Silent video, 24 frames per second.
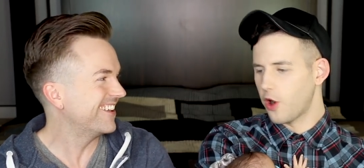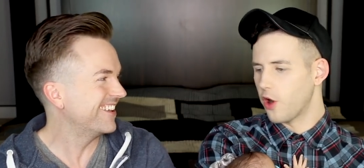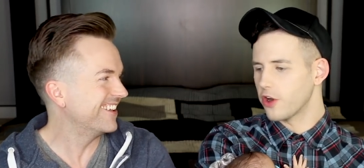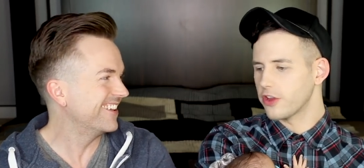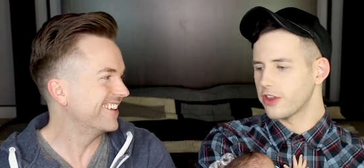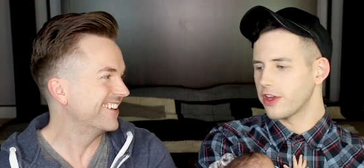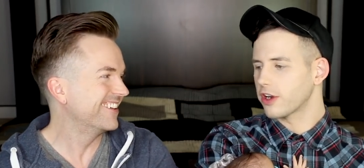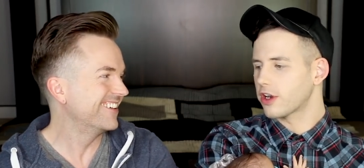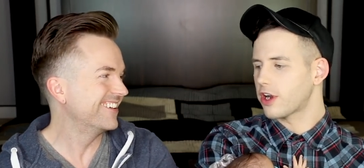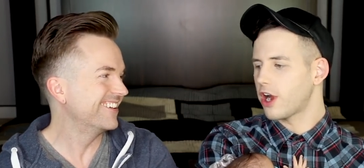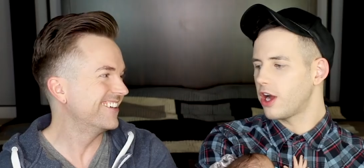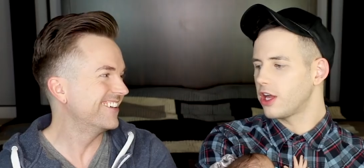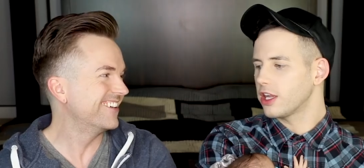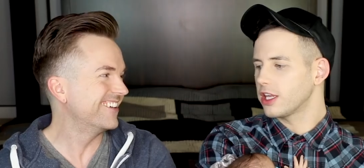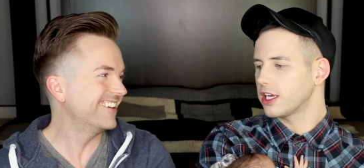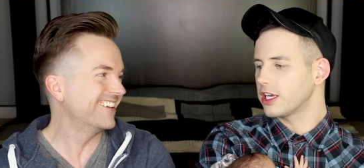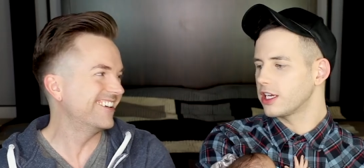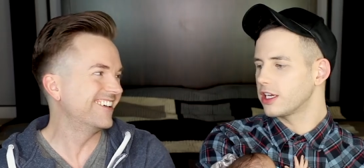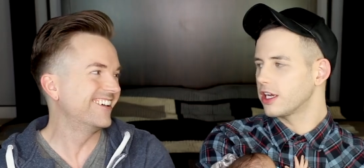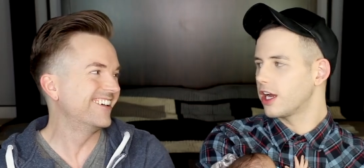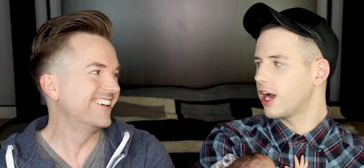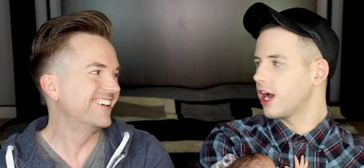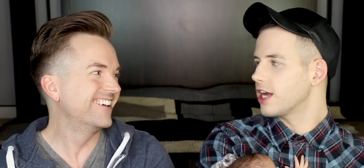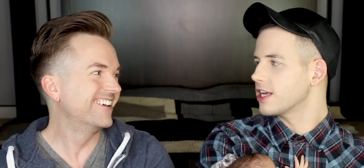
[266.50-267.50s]
Speaker 1: Or they're
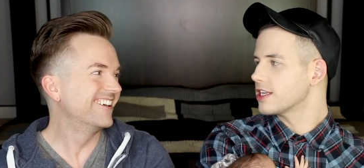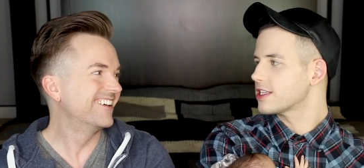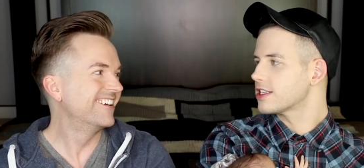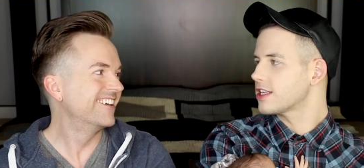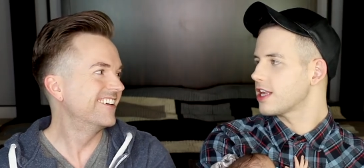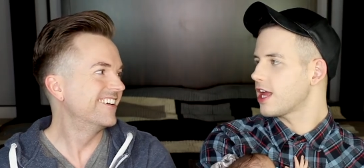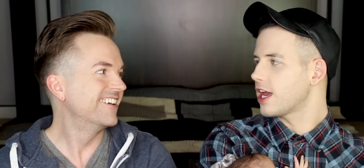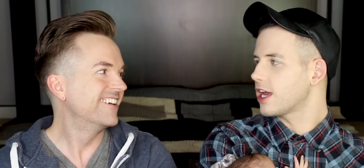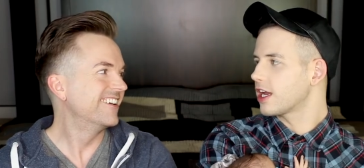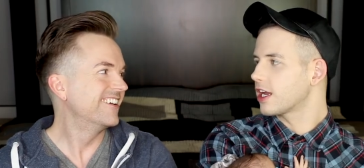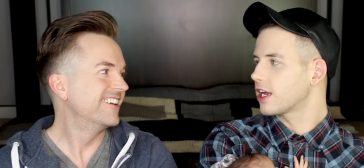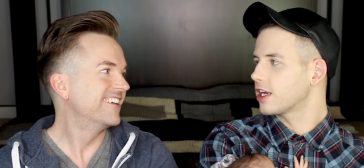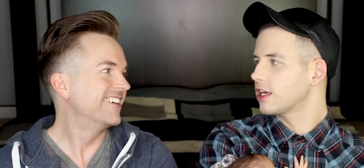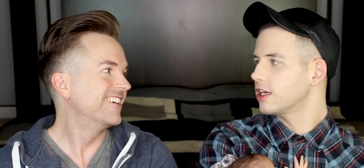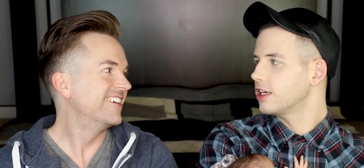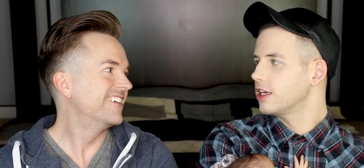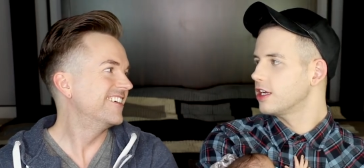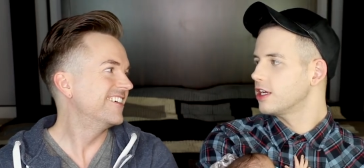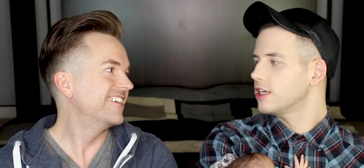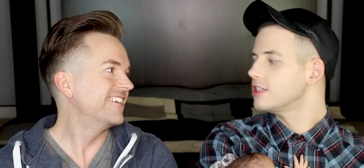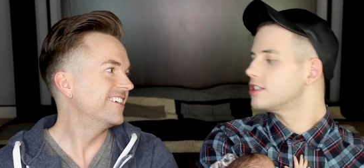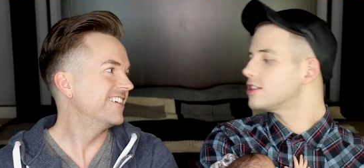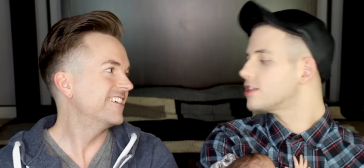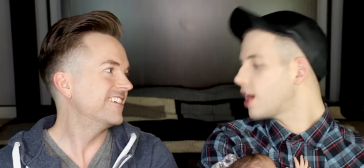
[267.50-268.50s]
calling us like
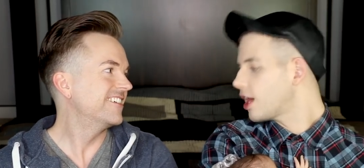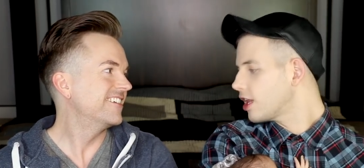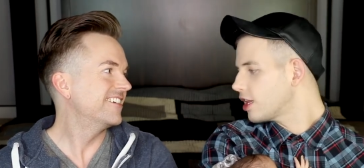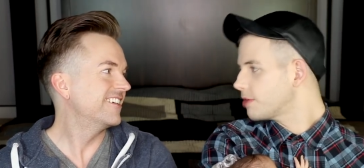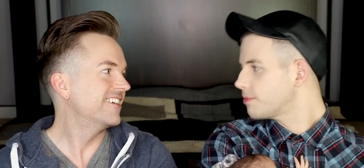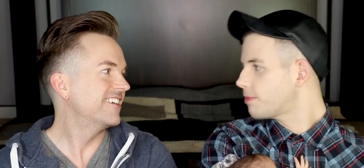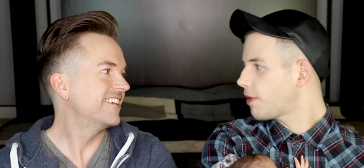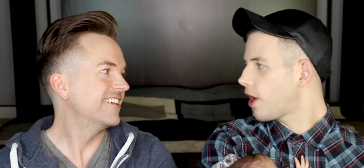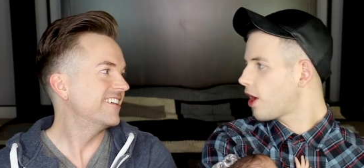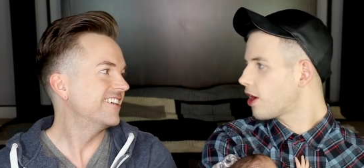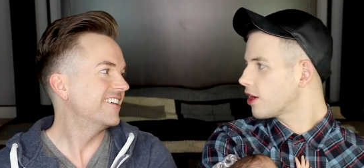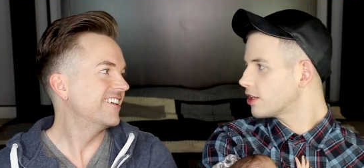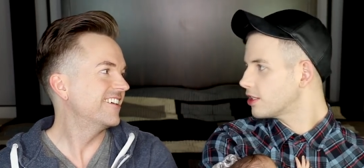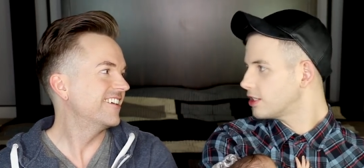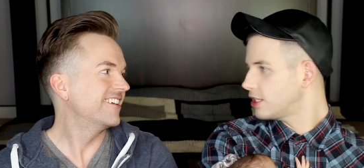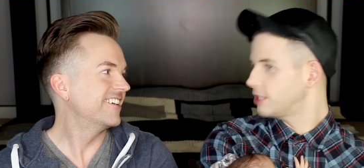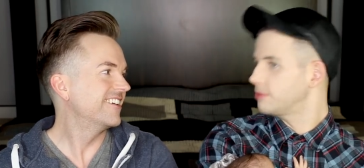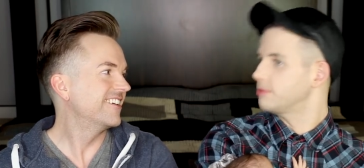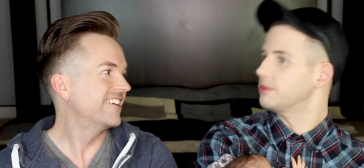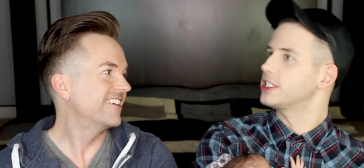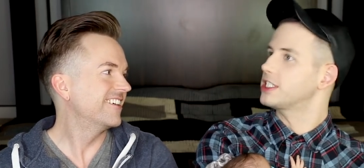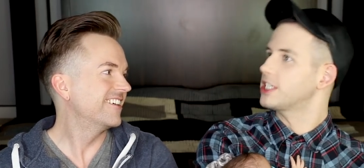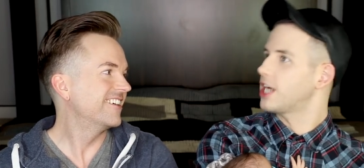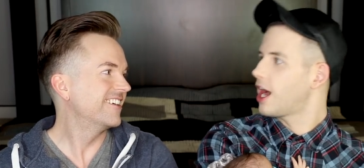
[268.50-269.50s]
Dolly Parton
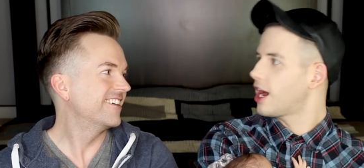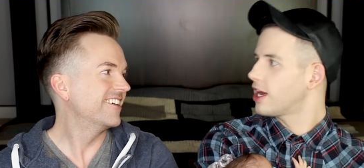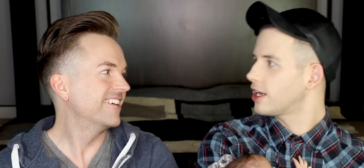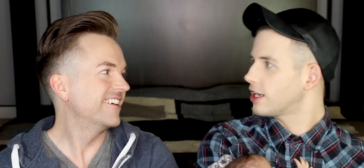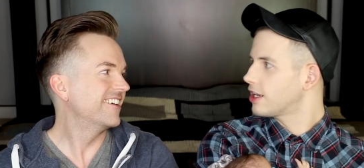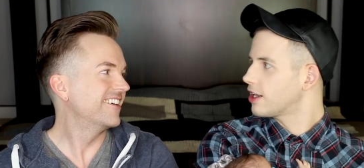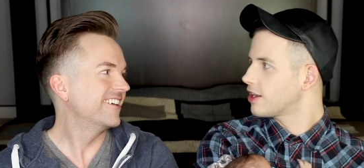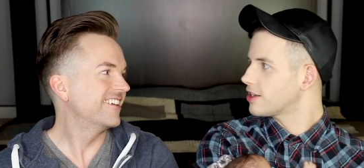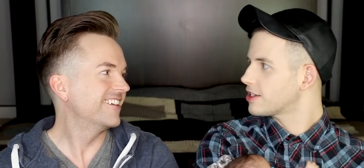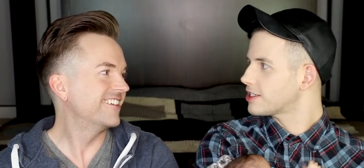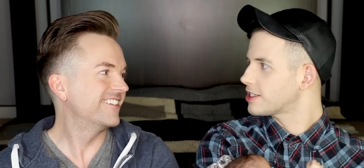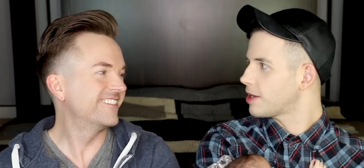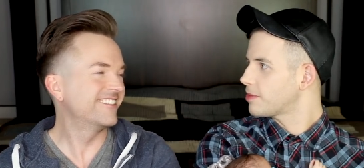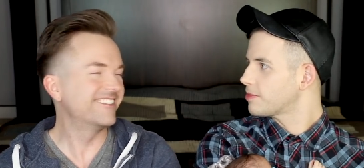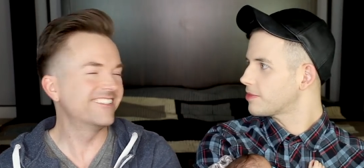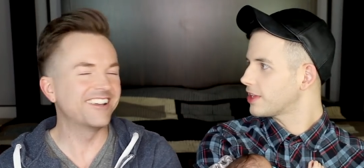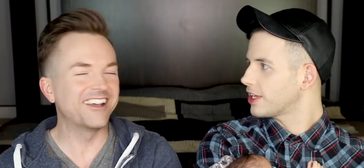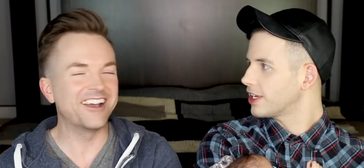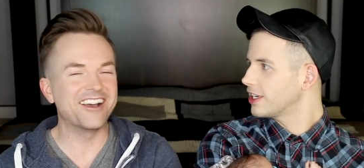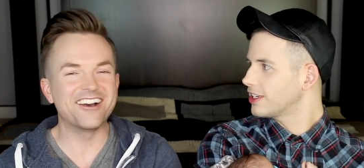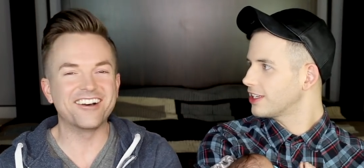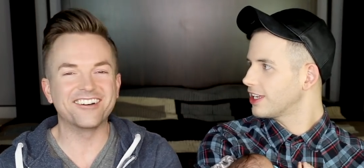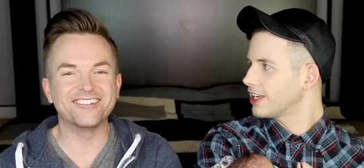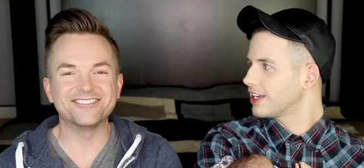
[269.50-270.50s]
and Madonna or
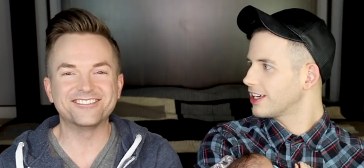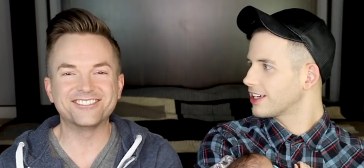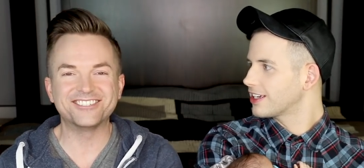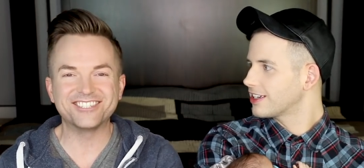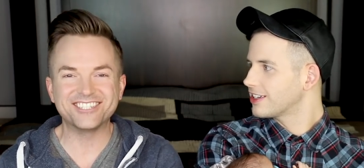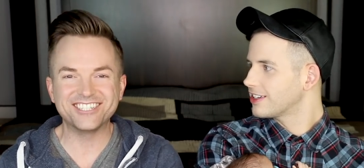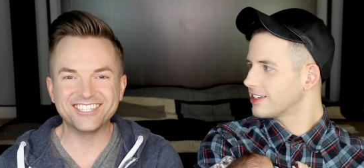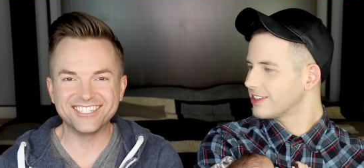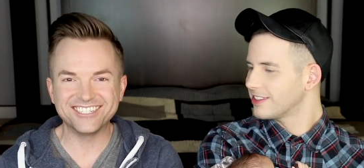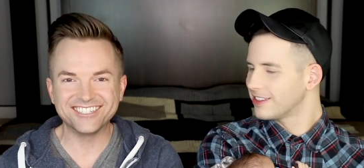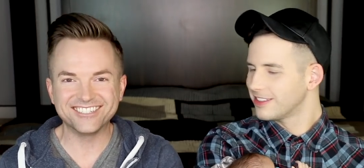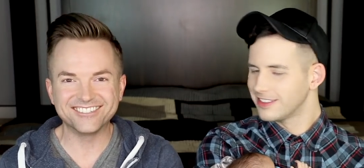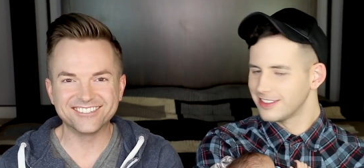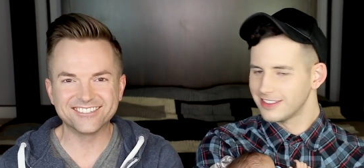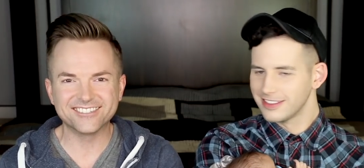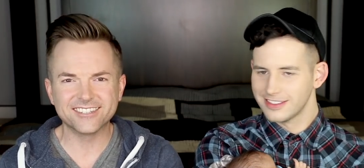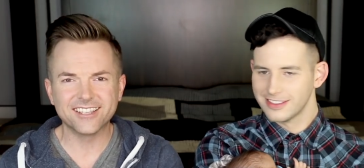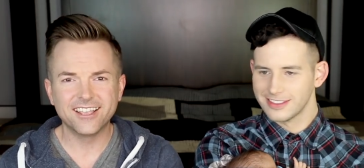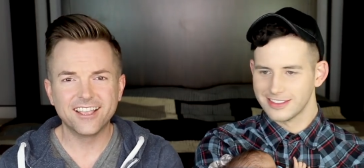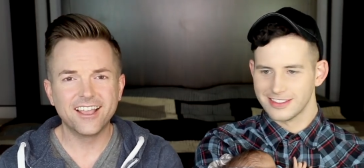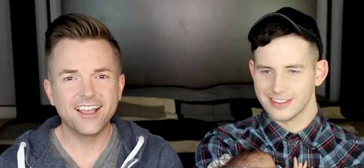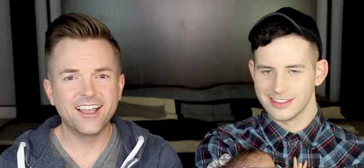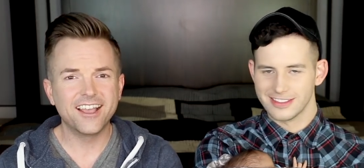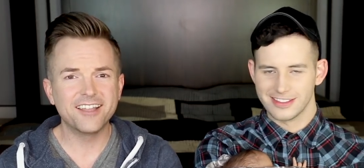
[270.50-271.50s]
something. Oh, like,
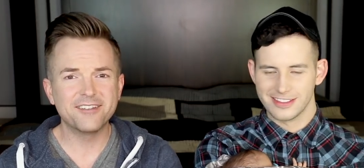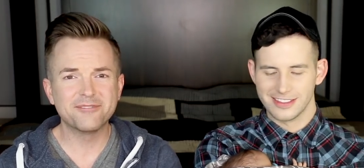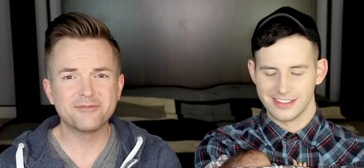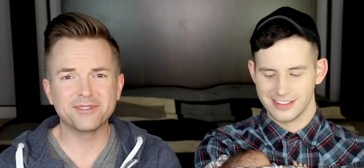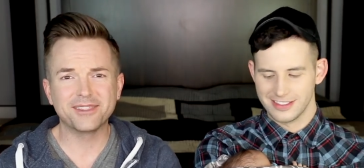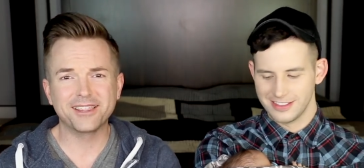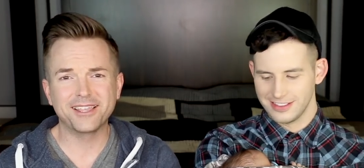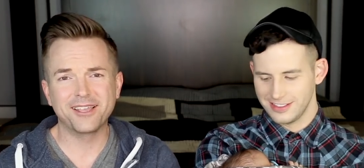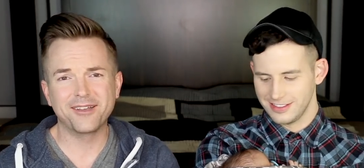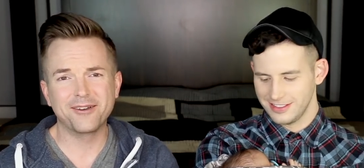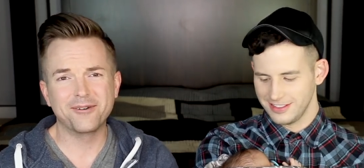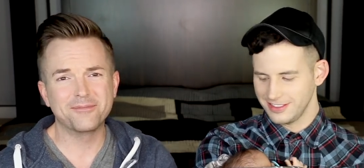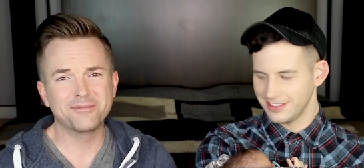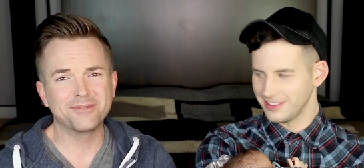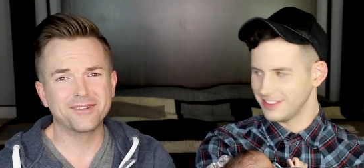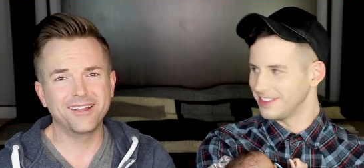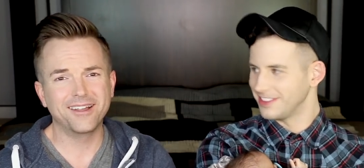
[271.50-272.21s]
jeez,
Speaker 2: I really hope